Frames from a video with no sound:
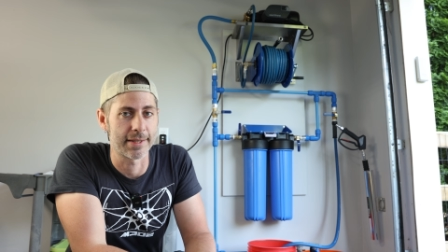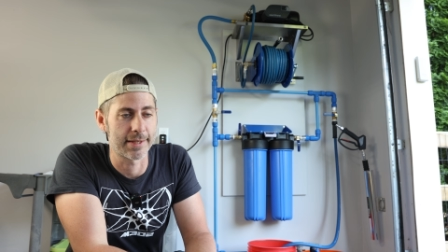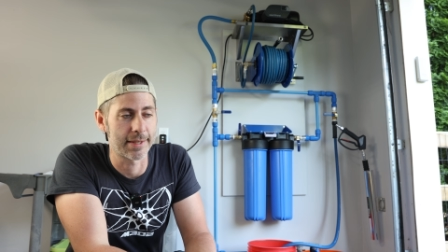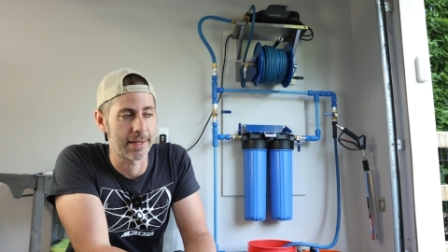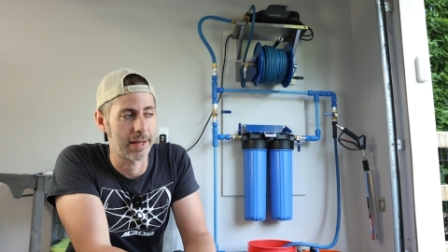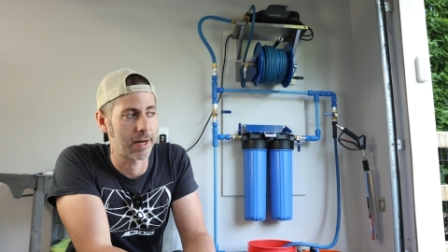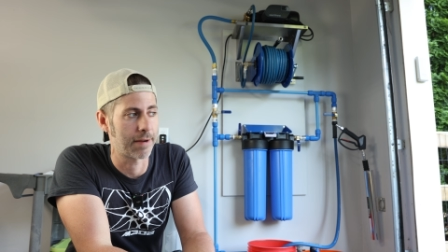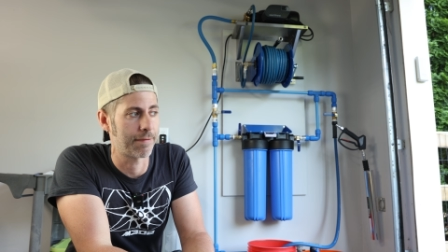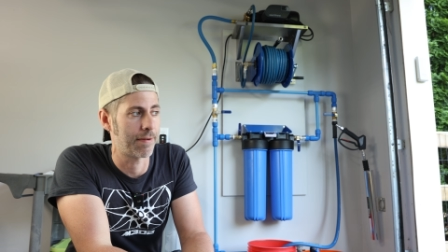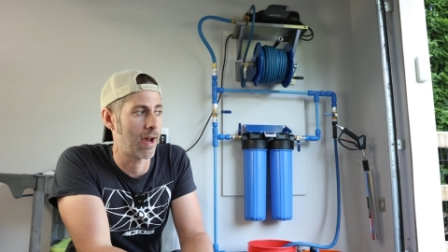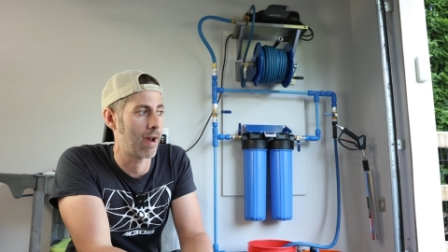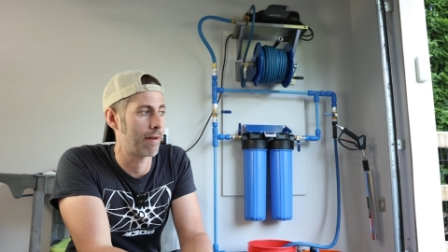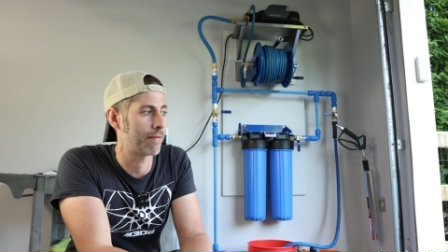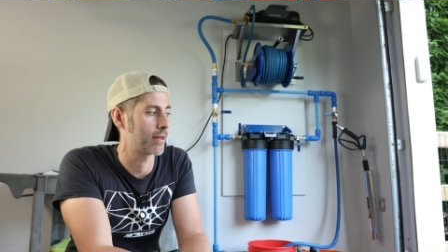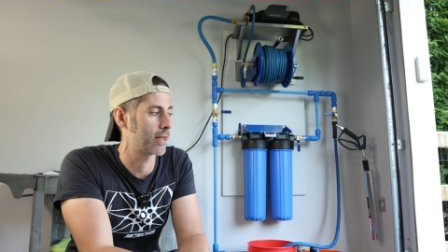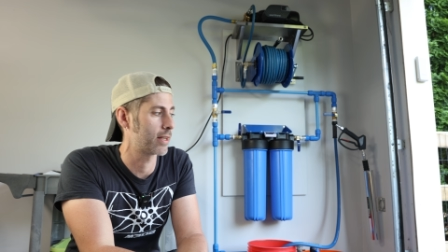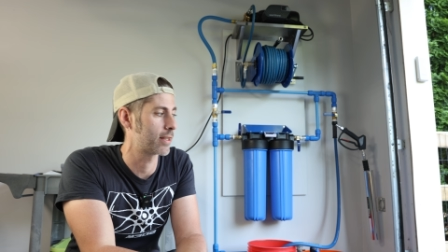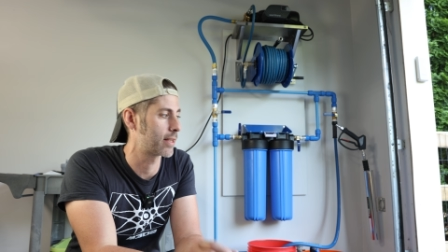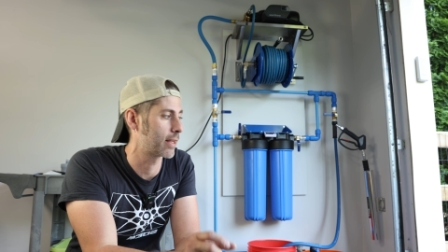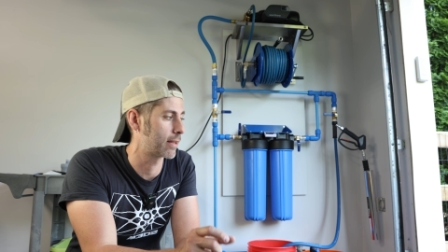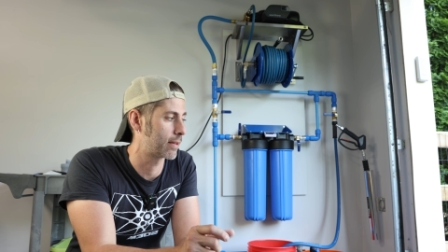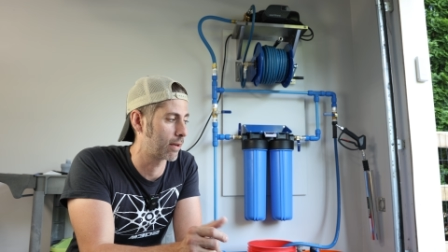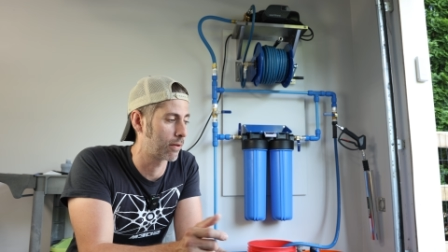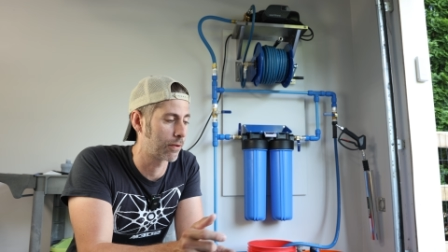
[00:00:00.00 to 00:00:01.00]
Instead of having
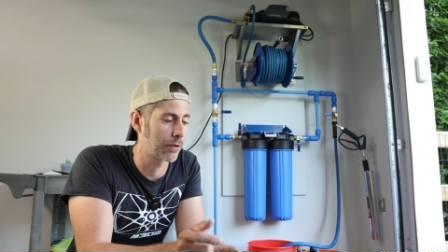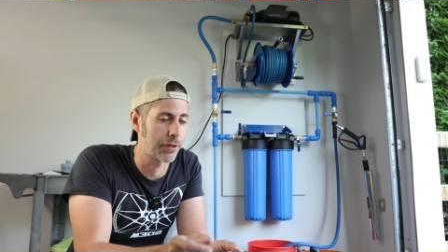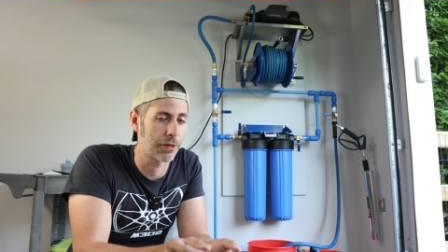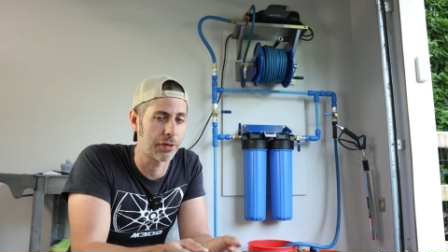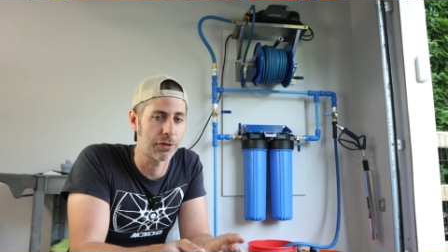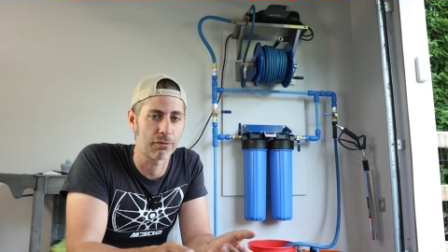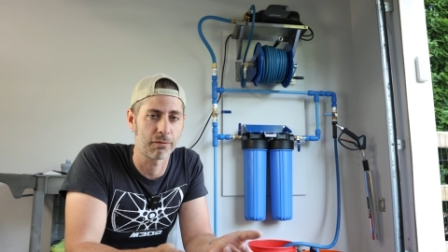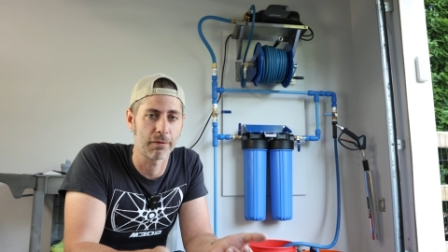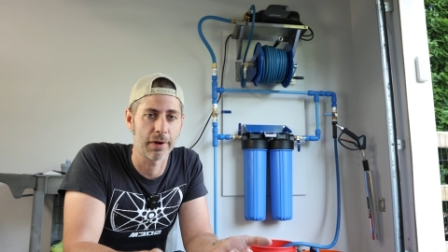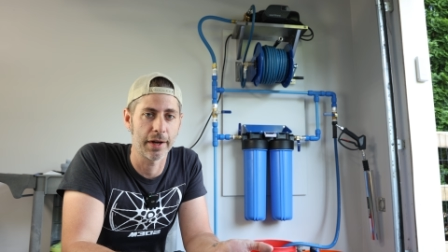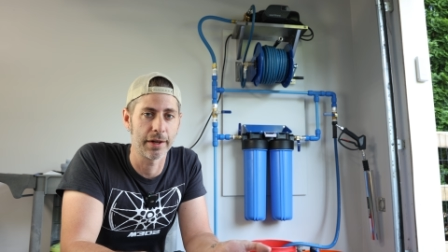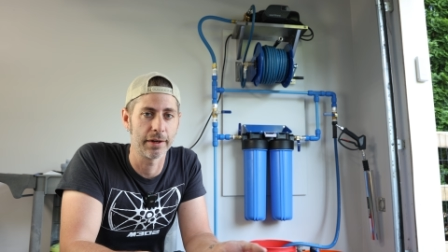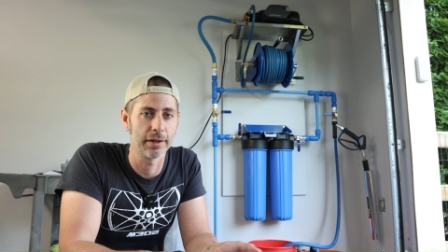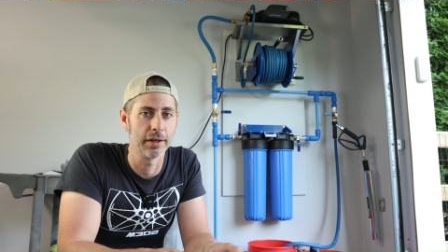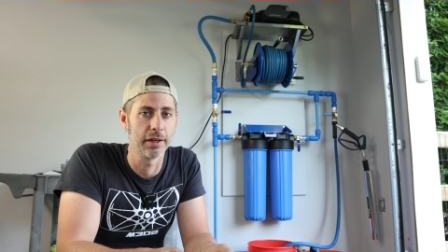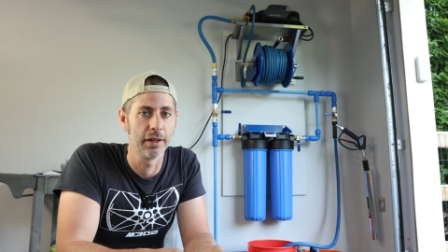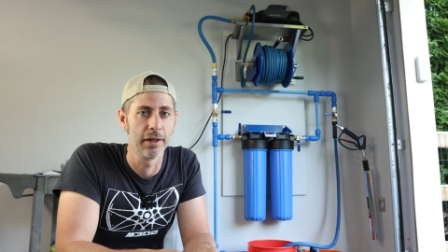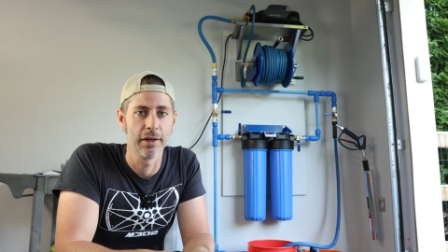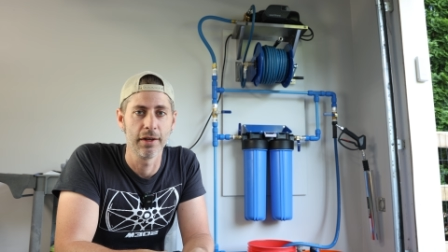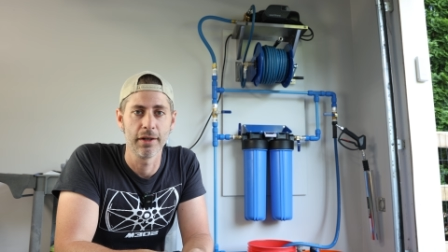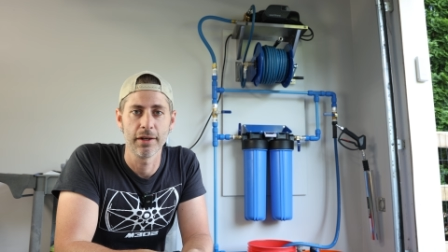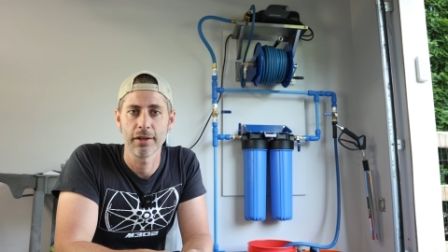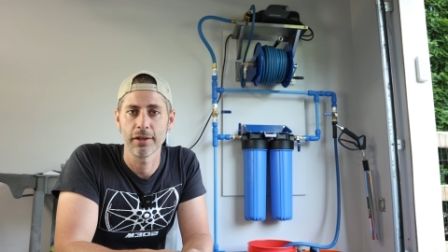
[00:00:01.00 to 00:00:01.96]
to sit there and thread,